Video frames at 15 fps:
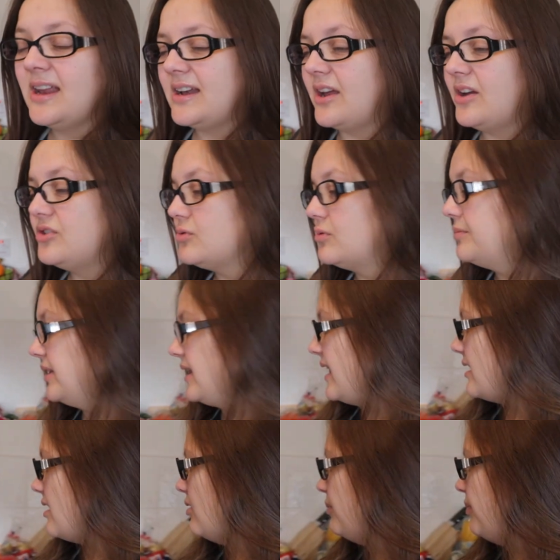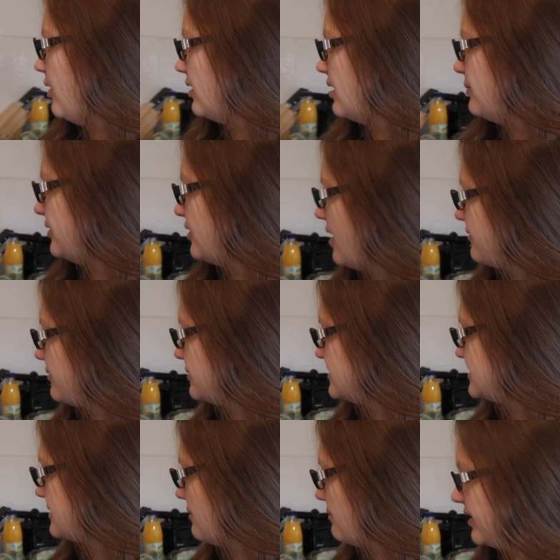Now don't be like, oh Paula, well not
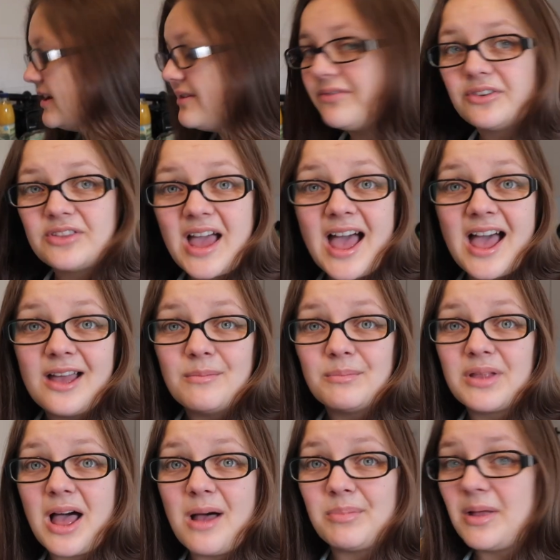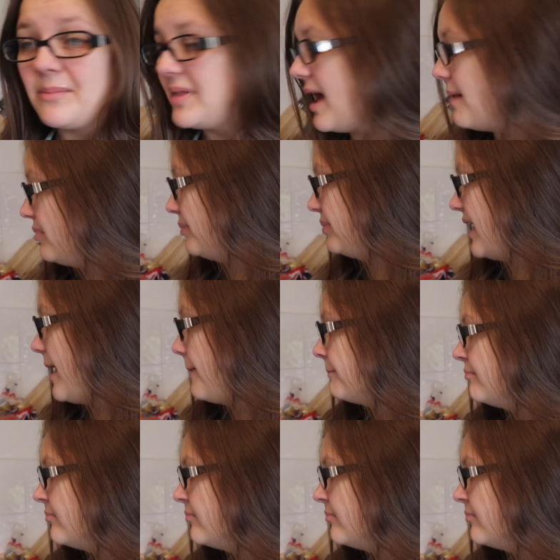everyone's got money for that and blah blah blah blah blah.